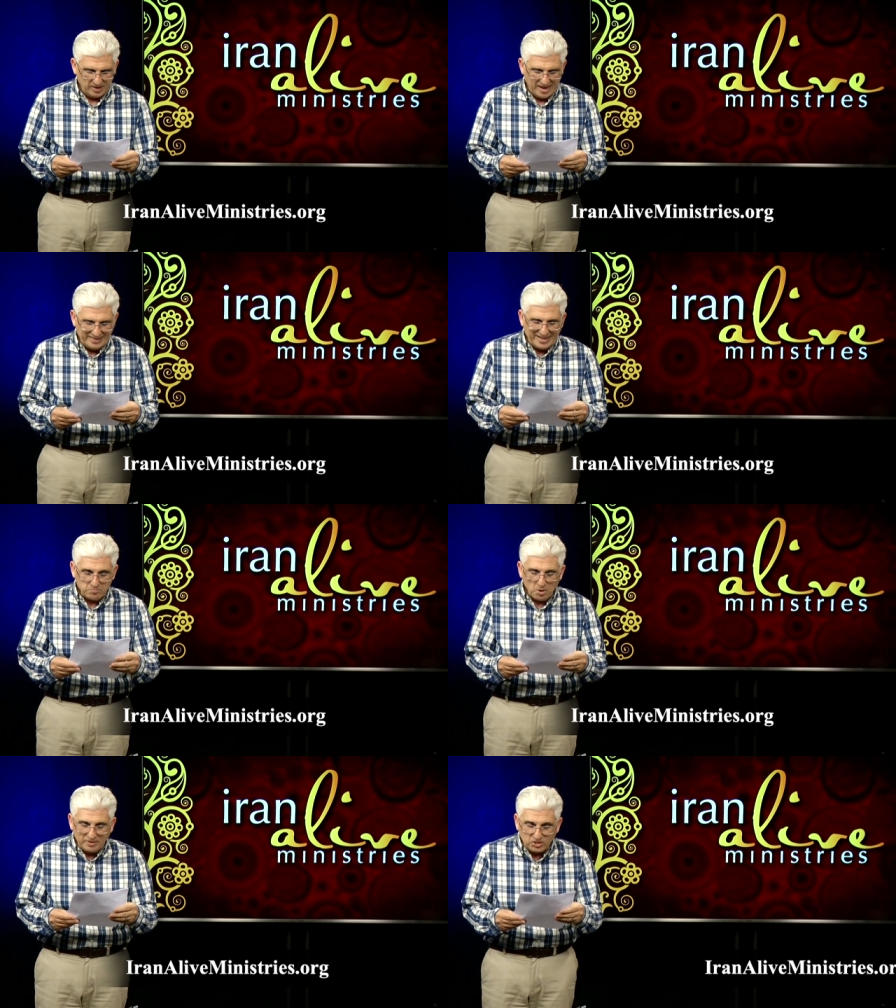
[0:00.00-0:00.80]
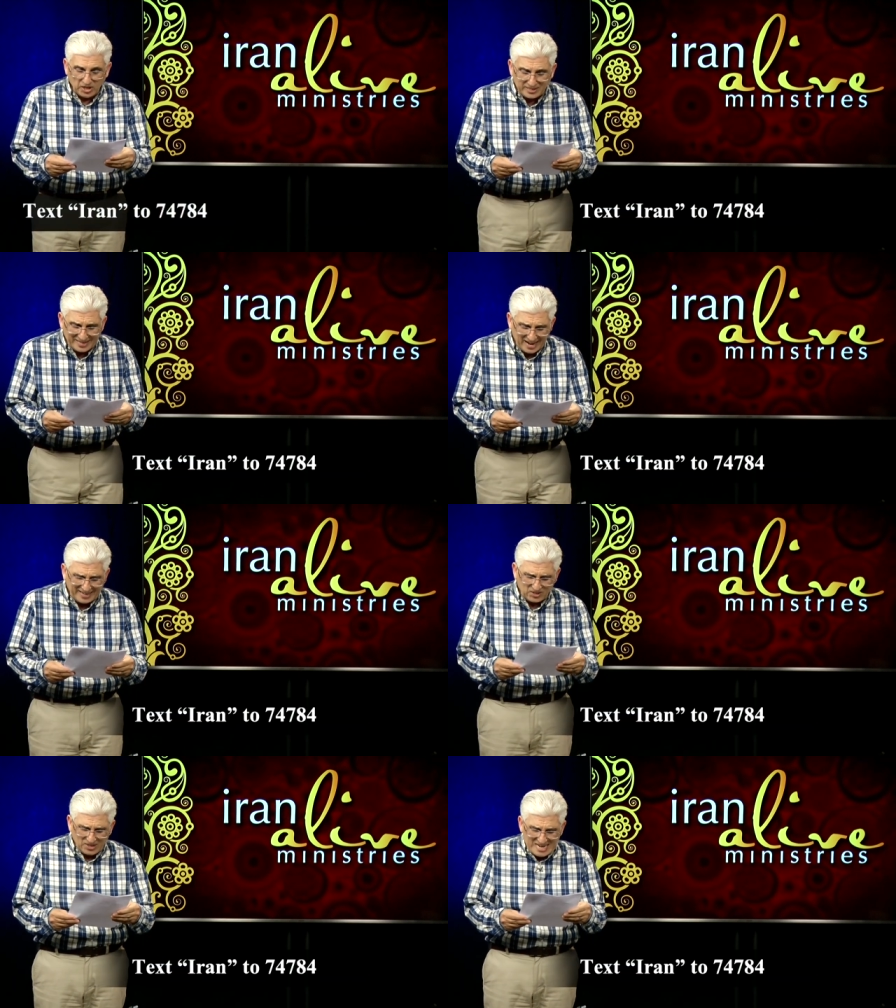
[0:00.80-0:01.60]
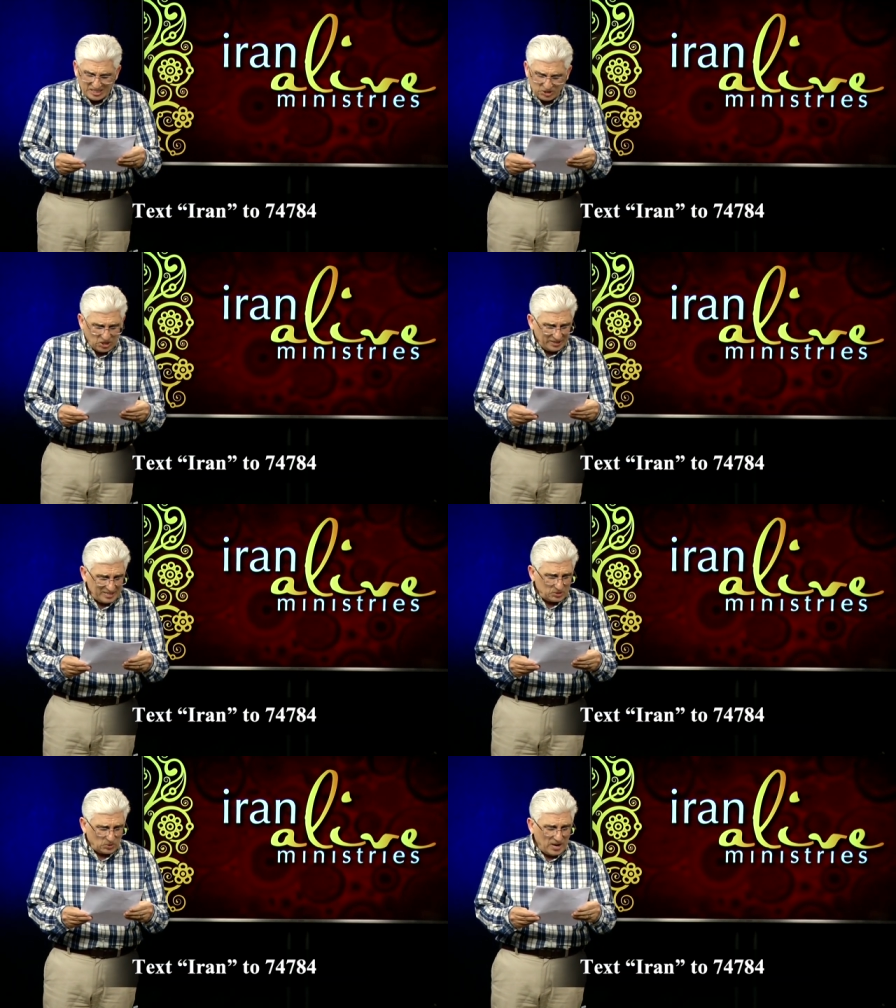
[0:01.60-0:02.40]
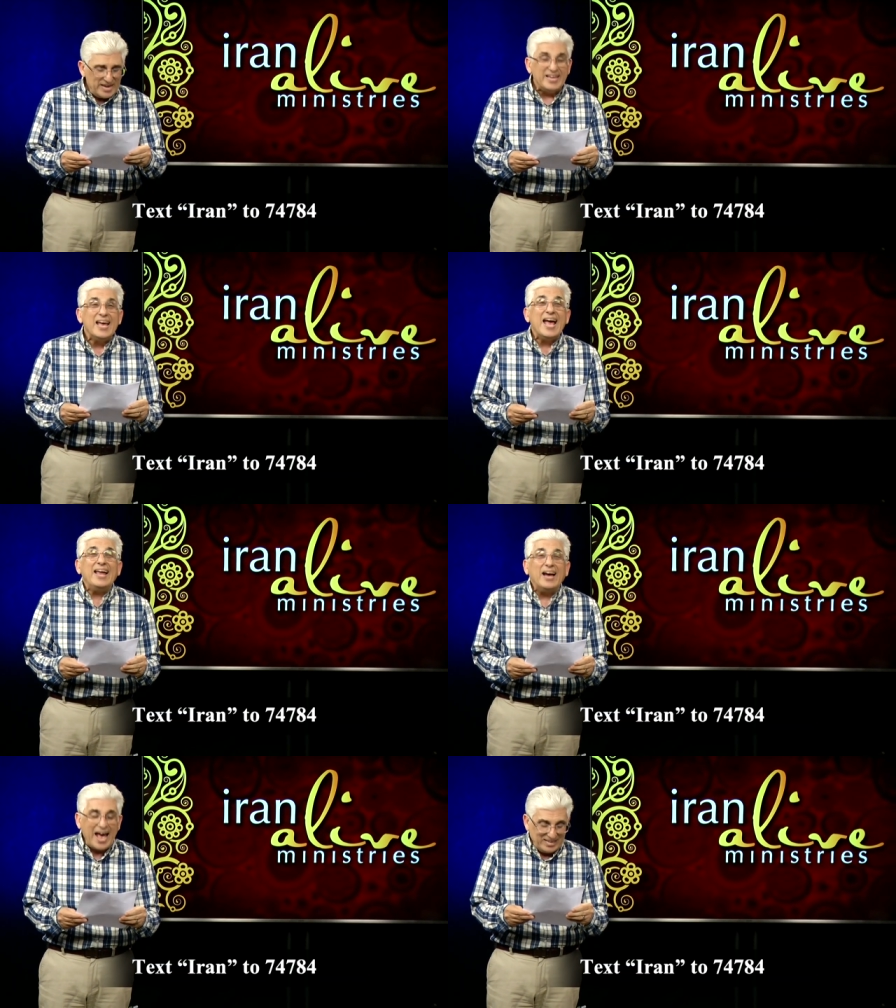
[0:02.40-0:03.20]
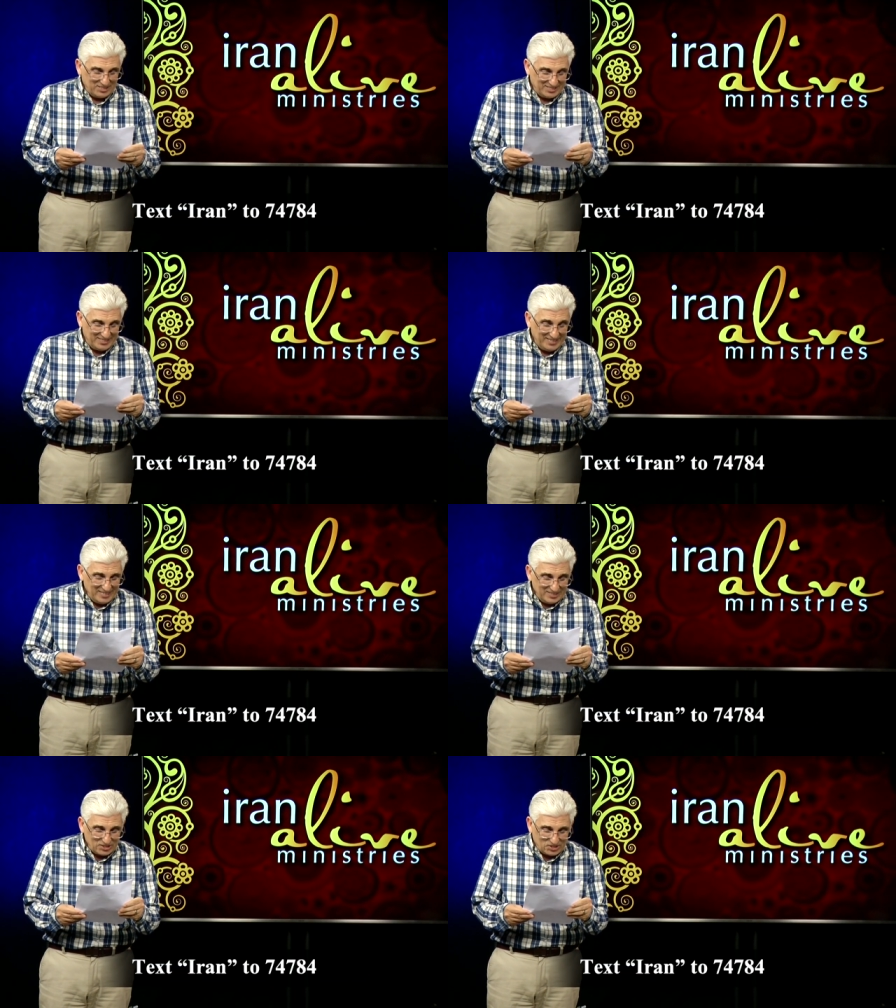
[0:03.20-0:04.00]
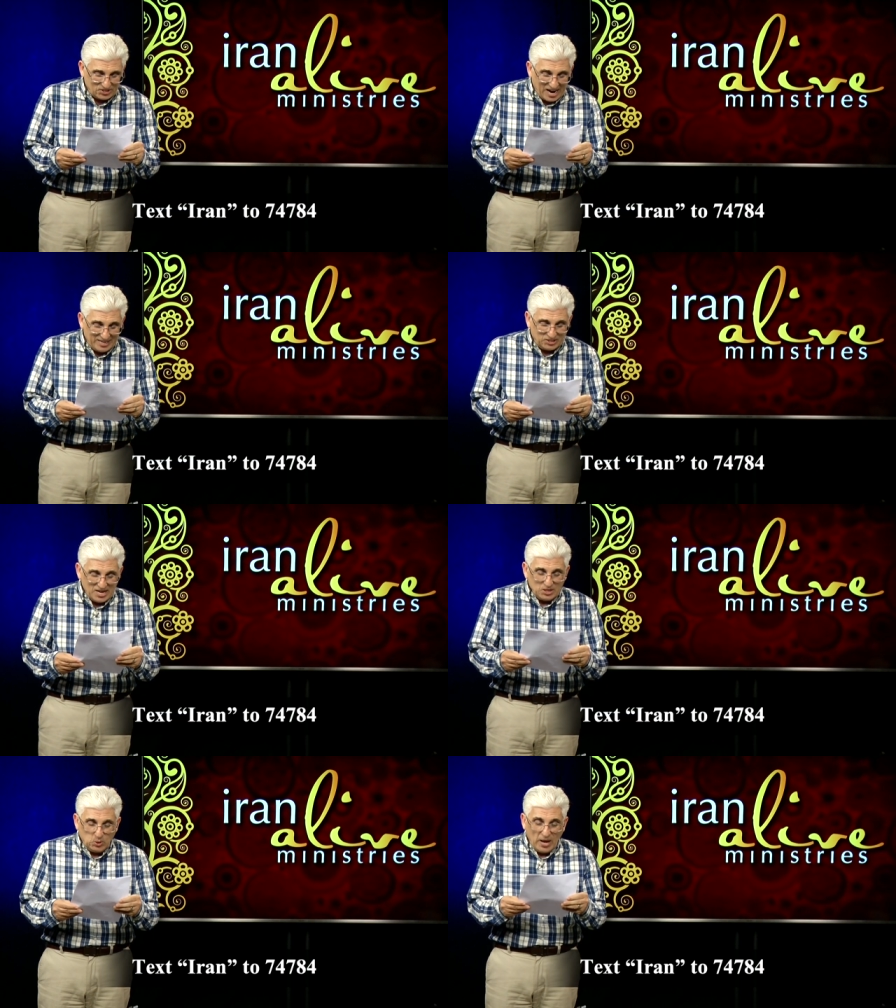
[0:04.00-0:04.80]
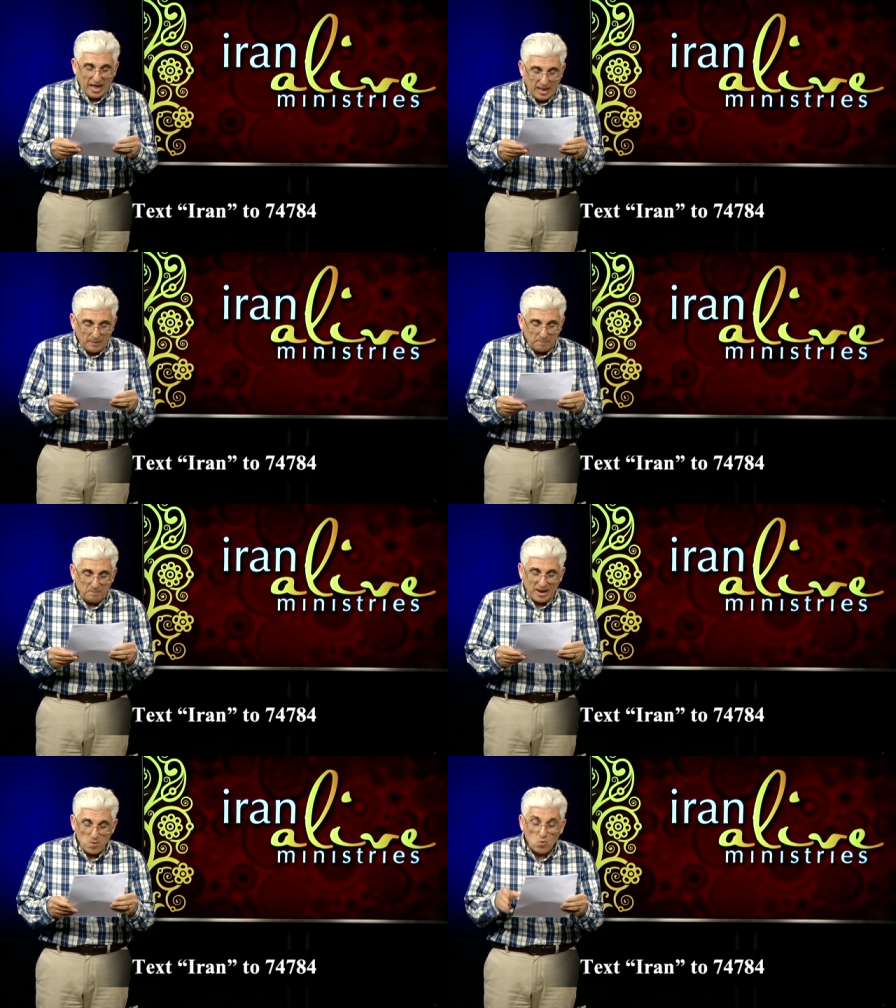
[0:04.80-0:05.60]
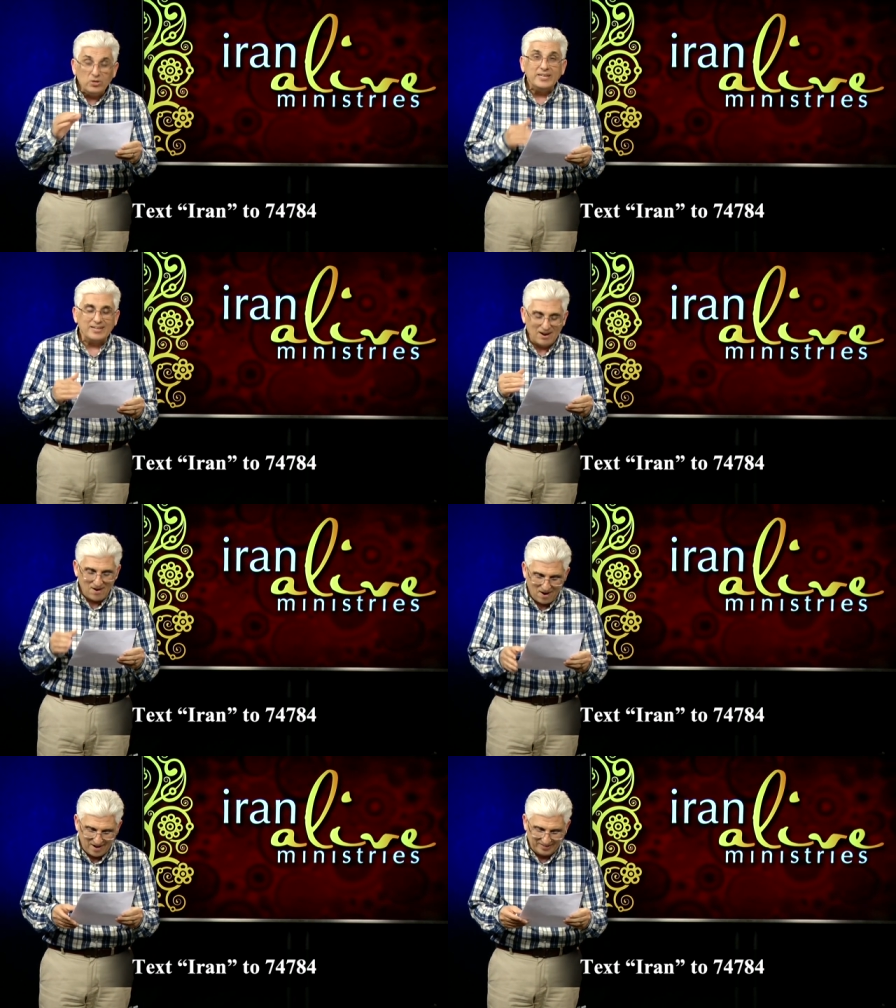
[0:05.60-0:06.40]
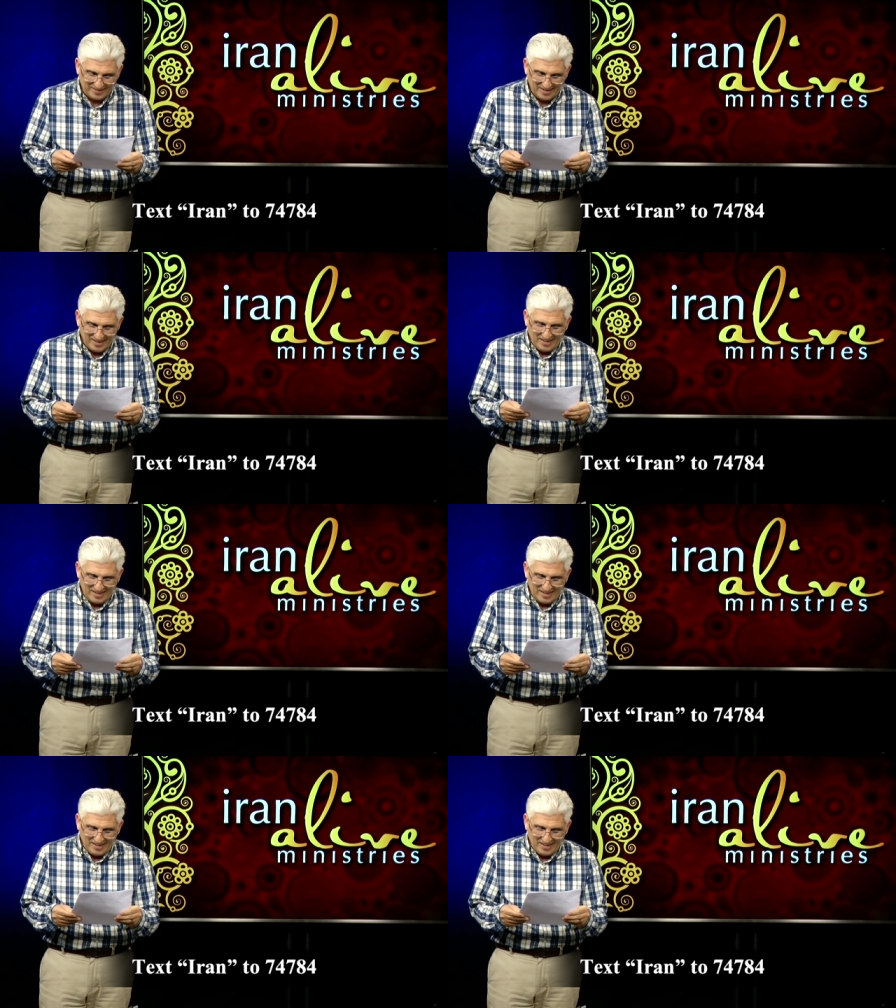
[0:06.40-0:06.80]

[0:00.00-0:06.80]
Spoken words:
At that moment, suddenly I started crying and I asked Jesus Christ to help my wounded heart.